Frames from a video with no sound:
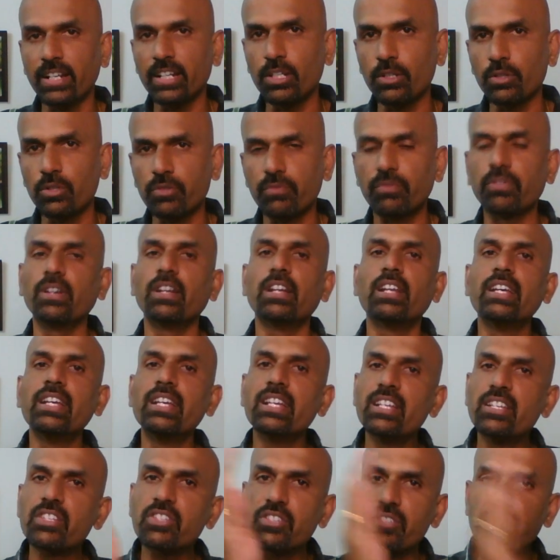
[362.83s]
it useful,
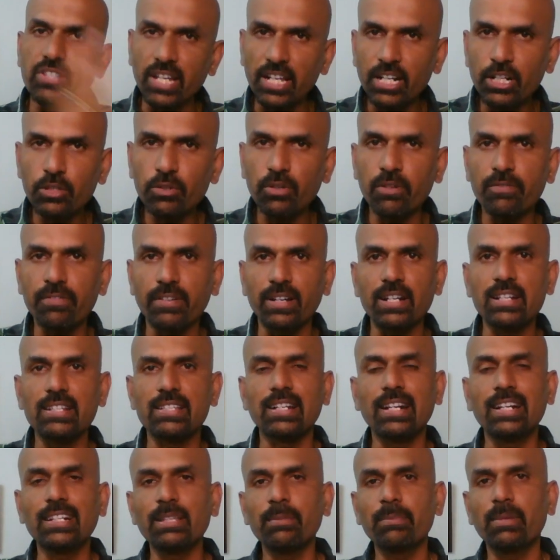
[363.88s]
share it to your friends,
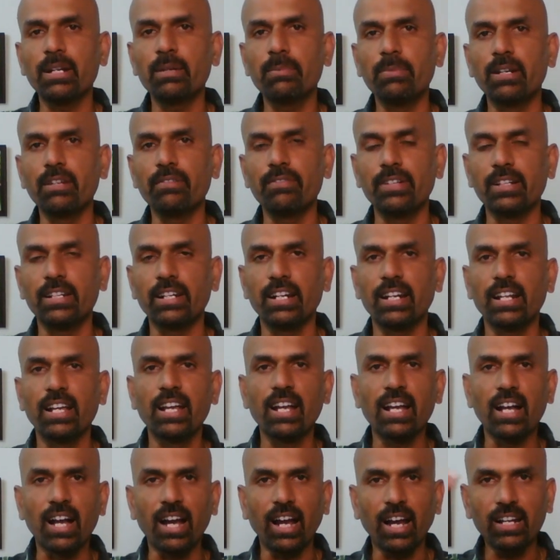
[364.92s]
let them get benefited.
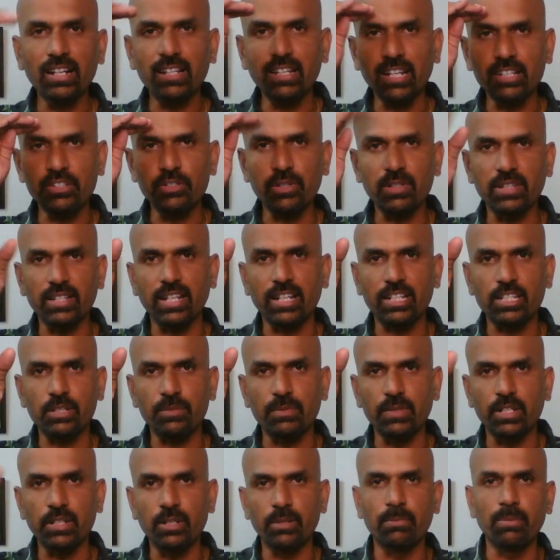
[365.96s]
I'll catch you in the next
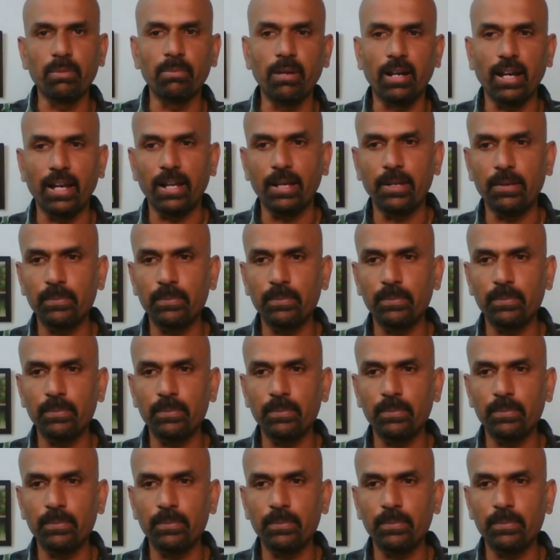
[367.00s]
video. Bye bye.